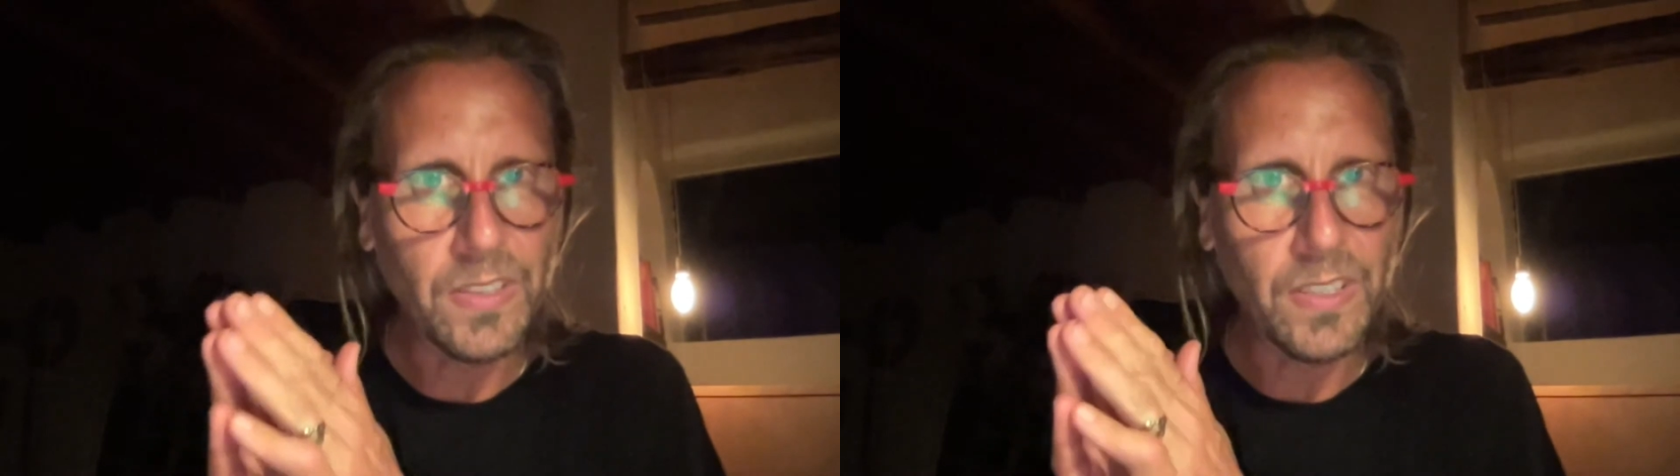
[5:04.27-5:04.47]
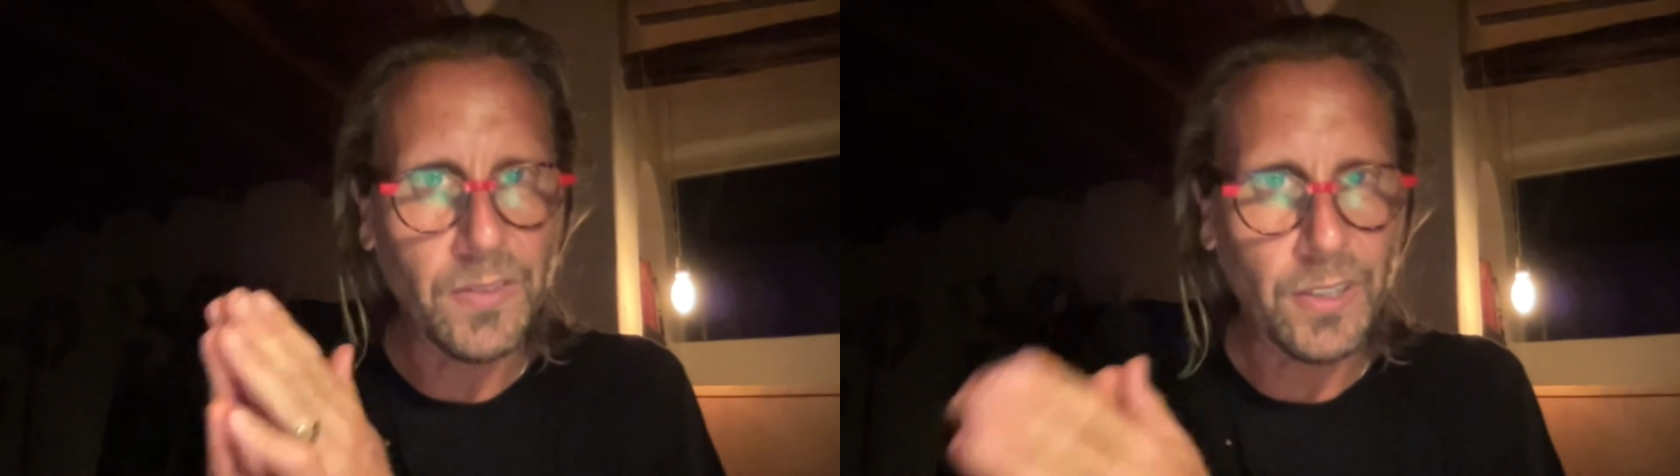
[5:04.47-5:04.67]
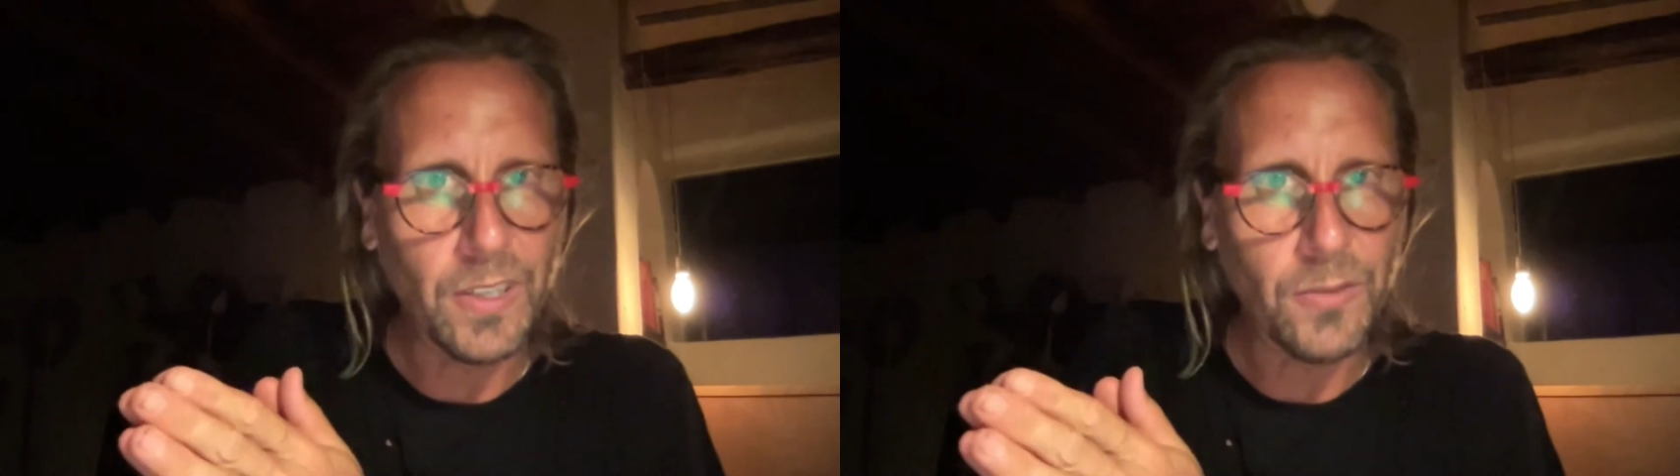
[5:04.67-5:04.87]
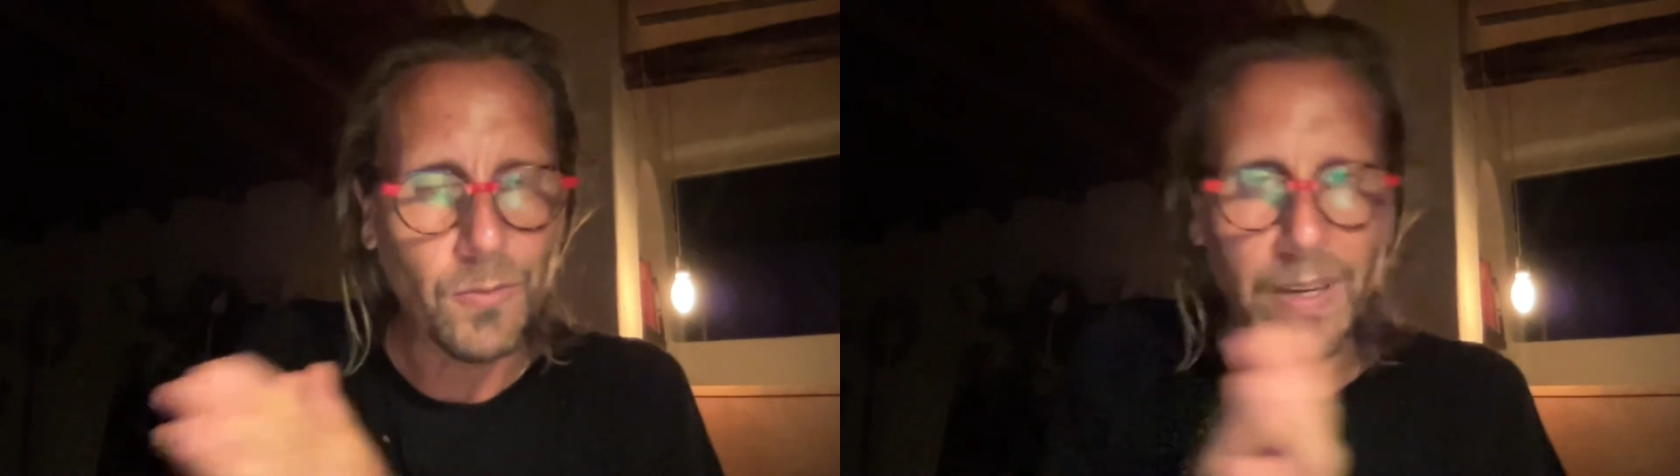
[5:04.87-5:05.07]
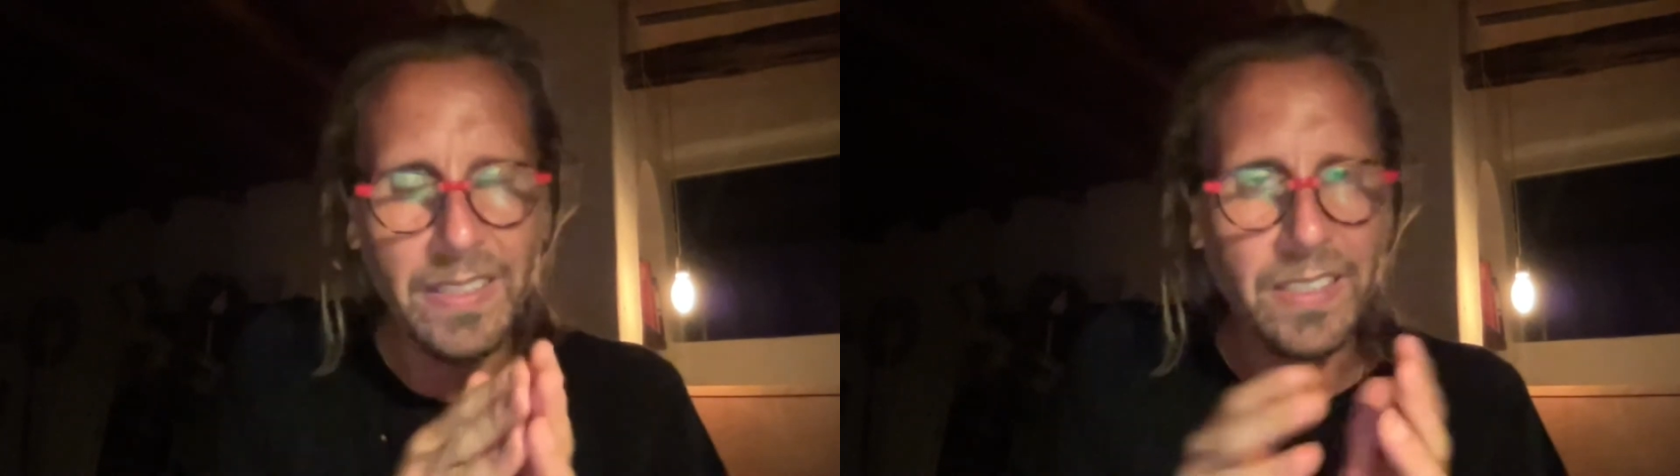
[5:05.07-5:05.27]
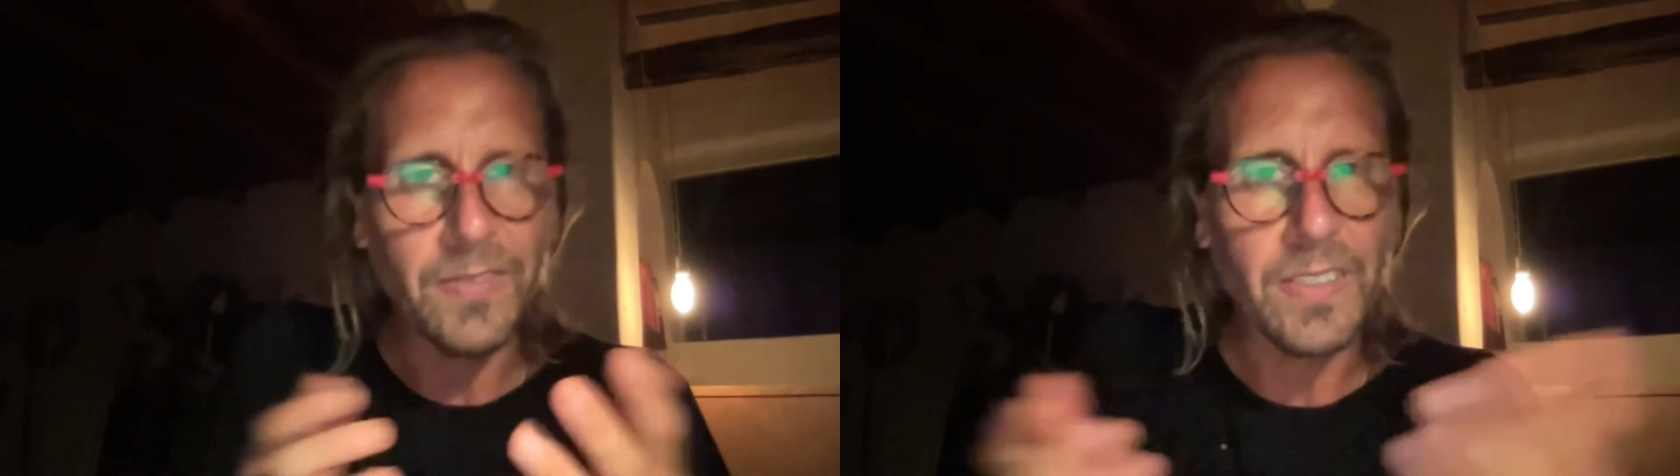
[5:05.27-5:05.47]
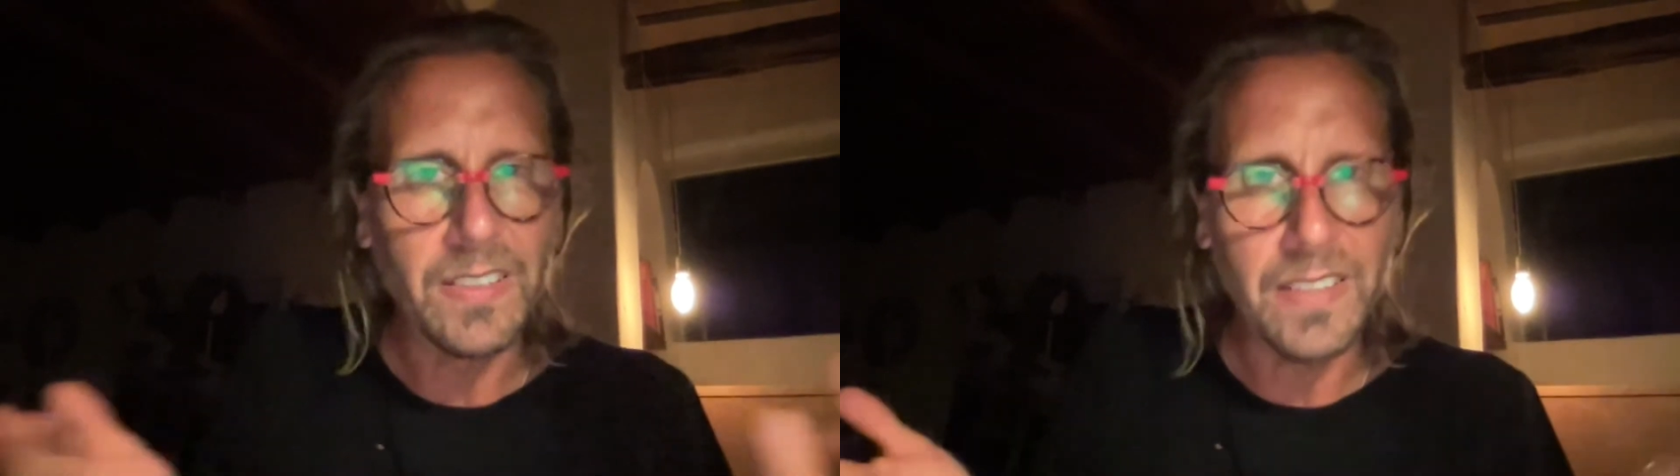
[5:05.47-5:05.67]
if your car is red than if it's,